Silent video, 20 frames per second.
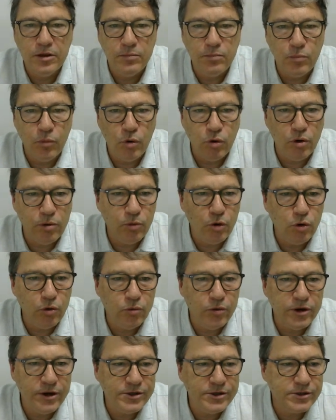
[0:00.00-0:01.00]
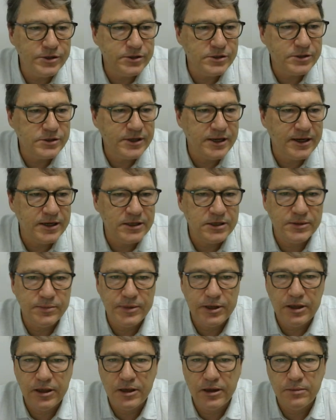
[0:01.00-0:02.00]
more and more regions start to
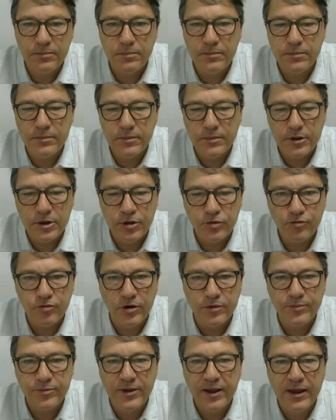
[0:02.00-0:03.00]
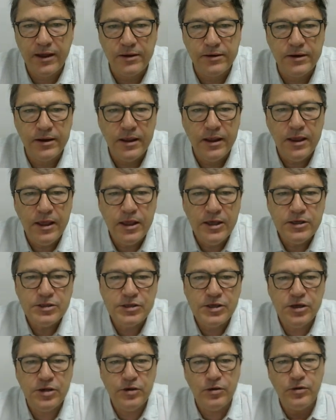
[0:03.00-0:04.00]
become dropped out.
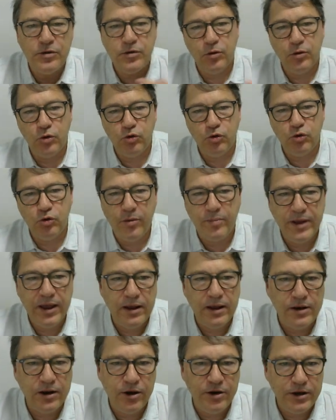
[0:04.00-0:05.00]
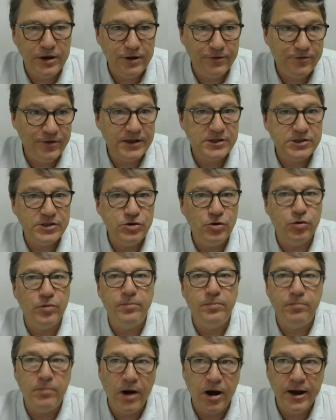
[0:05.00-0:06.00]
So dropout only affects your
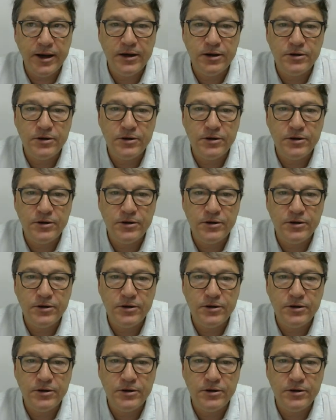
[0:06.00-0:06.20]
minor